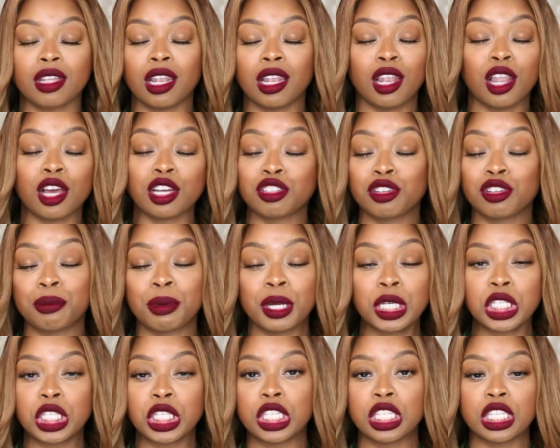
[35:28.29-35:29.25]
luxury
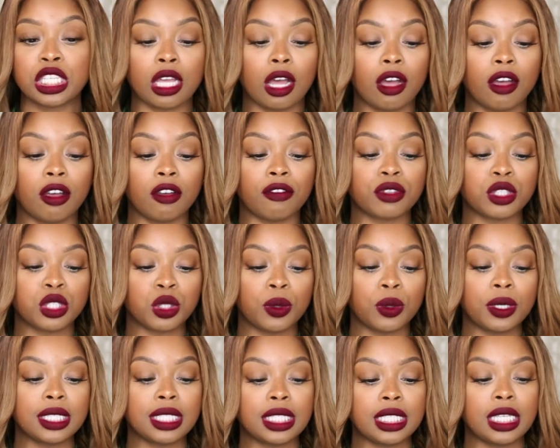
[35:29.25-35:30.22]
purchases of
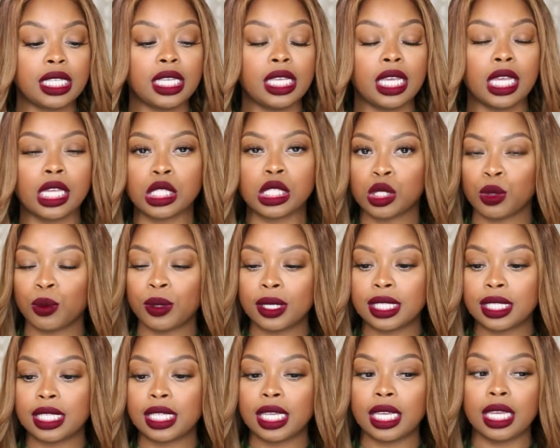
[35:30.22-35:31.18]
twenty
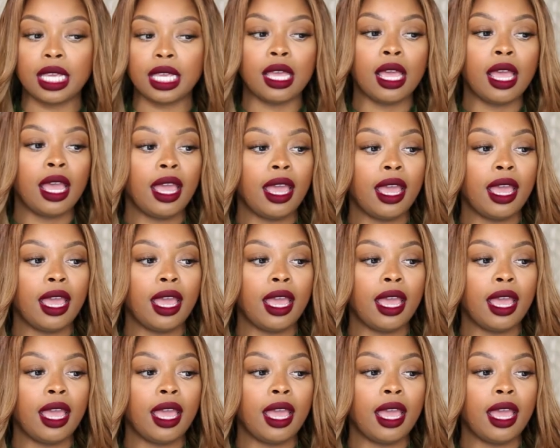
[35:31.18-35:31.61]
twenty,